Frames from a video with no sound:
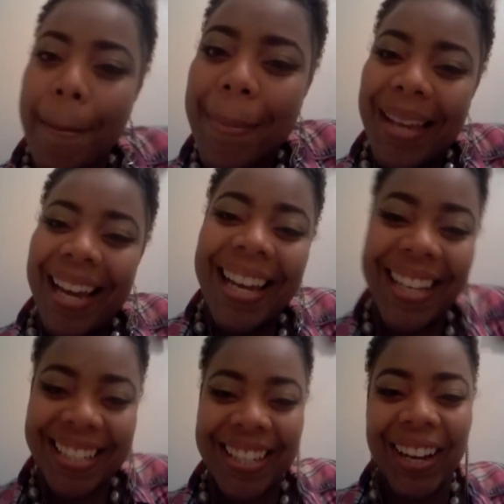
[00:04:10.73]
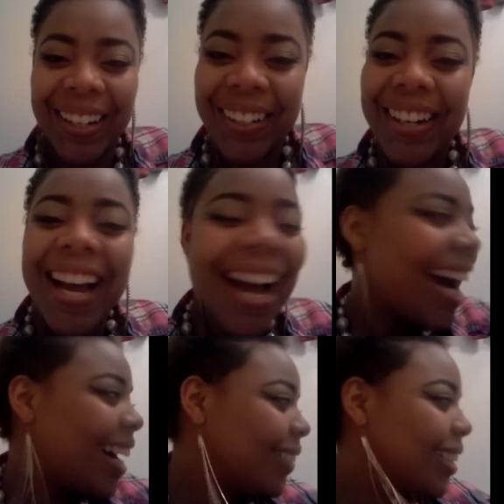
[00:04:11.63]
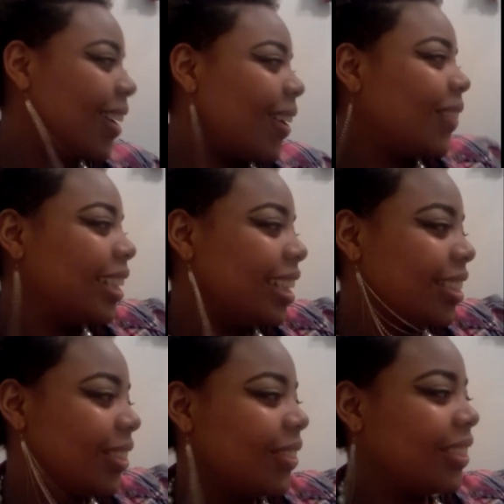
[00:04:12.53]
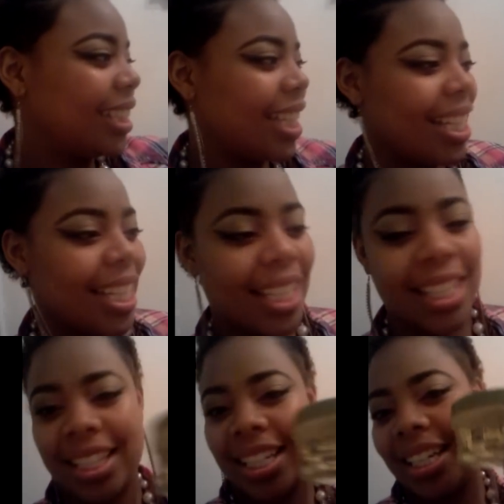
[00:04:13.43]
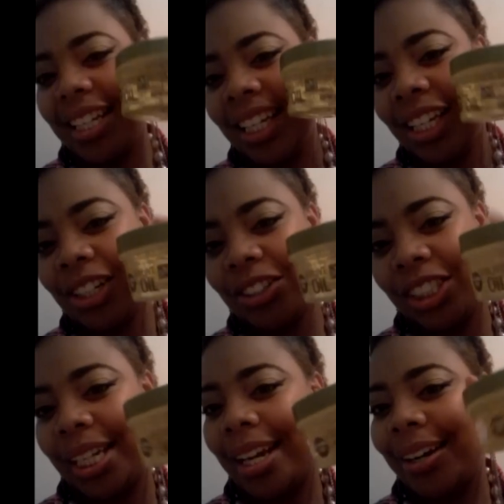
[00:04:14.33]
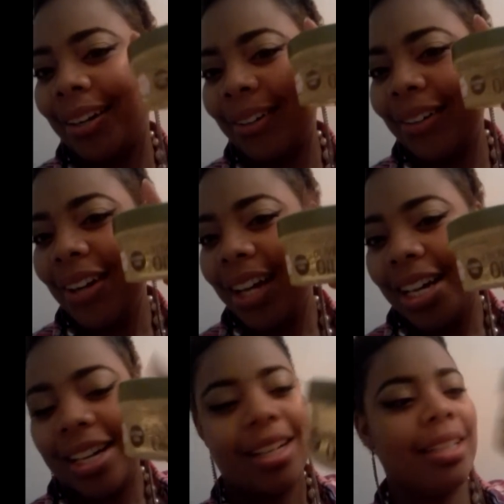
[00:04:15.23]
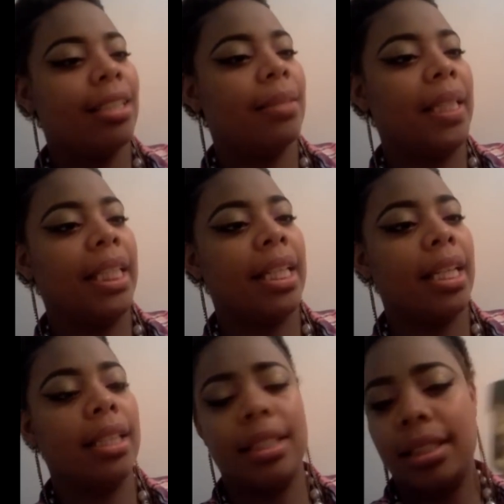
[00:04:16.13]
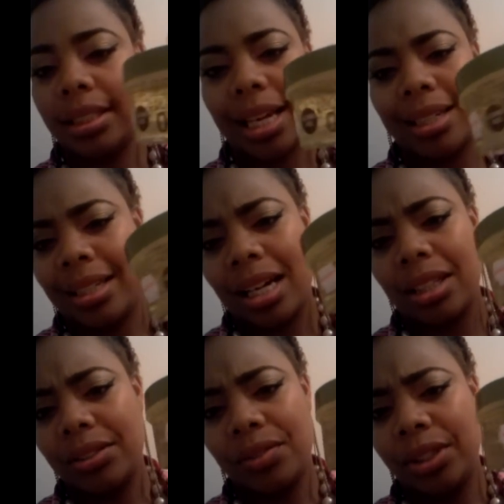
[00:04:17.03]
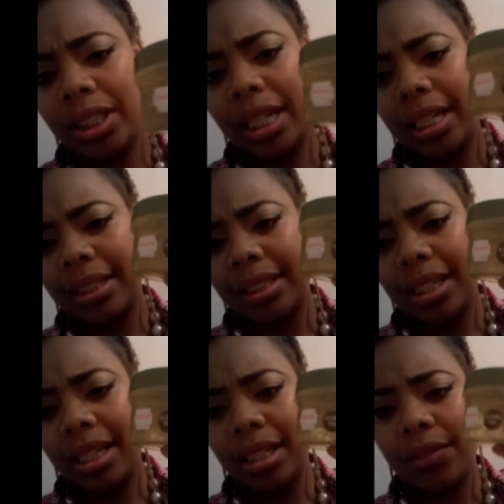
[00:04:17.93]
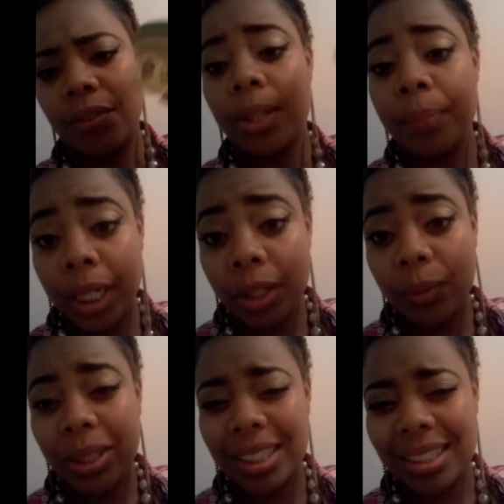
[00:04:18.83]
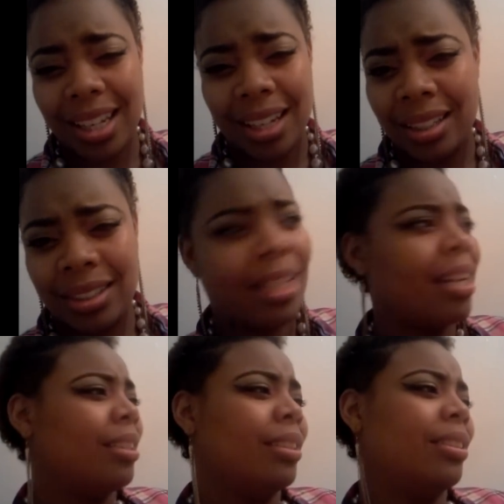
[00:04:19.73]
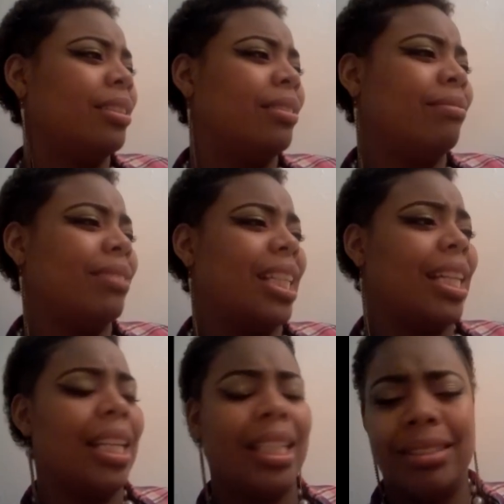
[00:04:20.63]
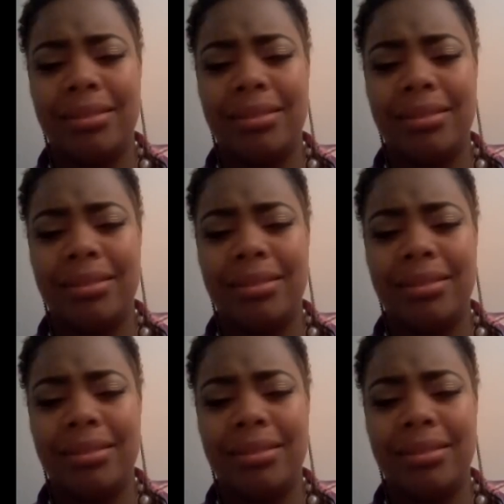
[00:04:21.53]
so I was always using the Eco Gel. Um, and again, this is like a dollar and forty nine cents. For the bigger one, it's like a dollar and